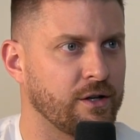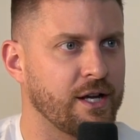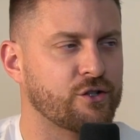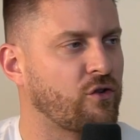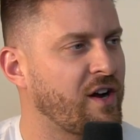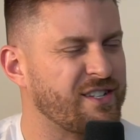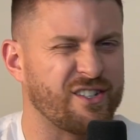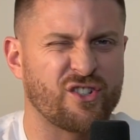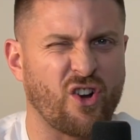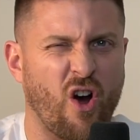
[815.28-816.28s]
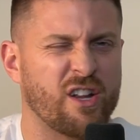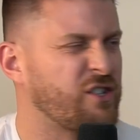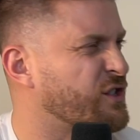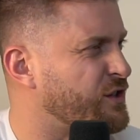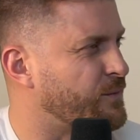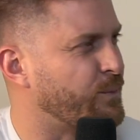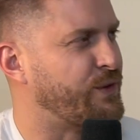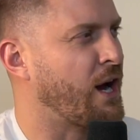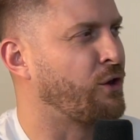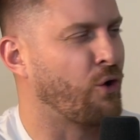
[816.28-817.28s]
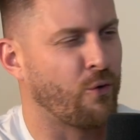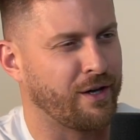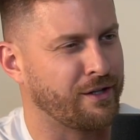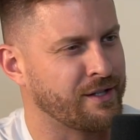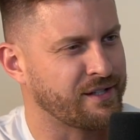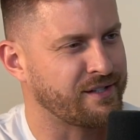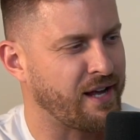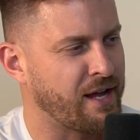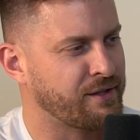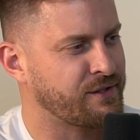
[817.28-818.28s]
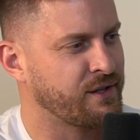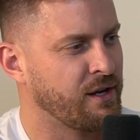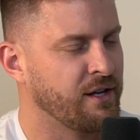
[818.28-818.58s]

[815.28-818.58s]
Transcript: It's crazy. Scottie's just down low in his stance.